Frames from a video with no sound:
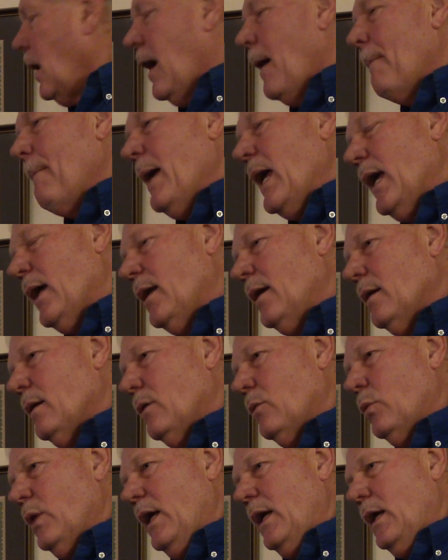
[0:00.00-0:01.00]
A man
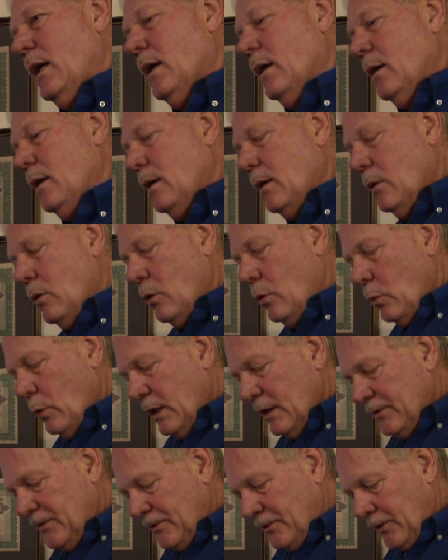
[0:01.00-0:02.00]
we
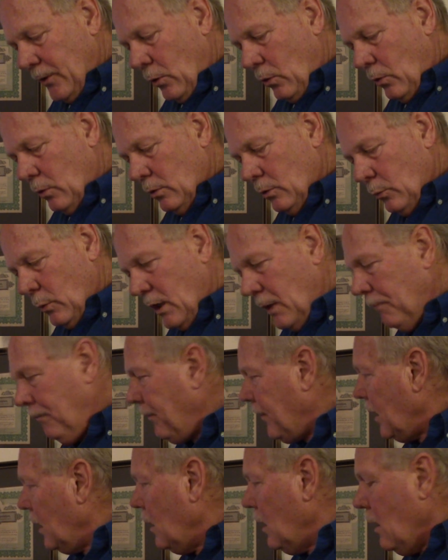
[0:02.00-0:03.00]
sold,
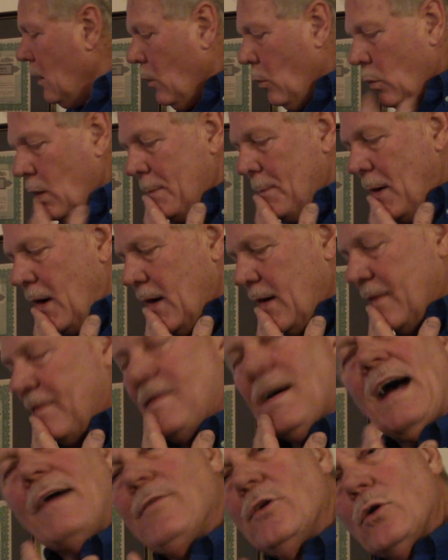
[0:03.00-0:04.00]
well, we bought a
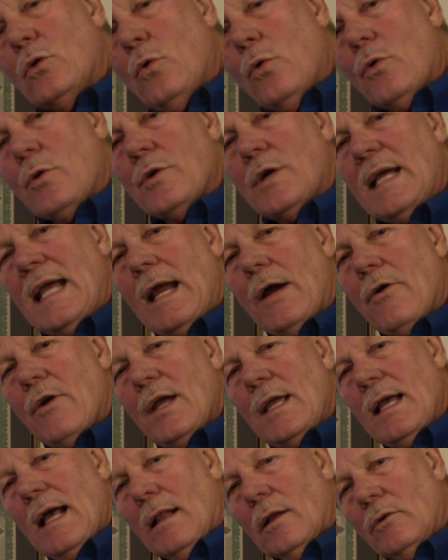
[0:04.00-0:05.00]
5 1/4
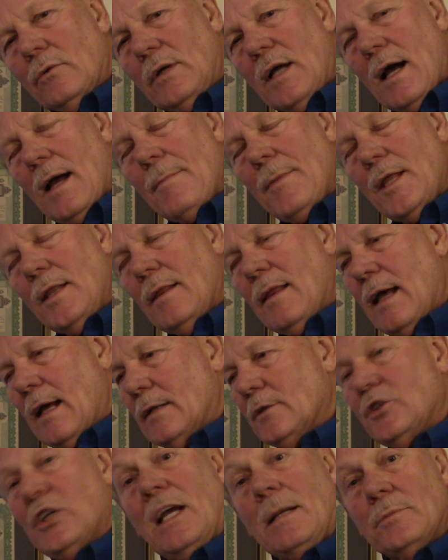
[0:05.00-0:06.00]
carat yellow diamond
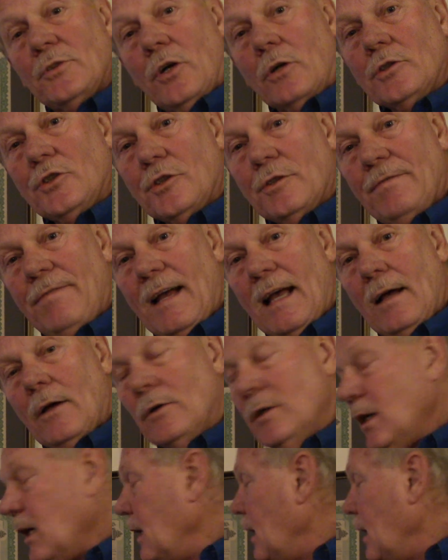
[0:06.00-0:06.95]
that James Archer found,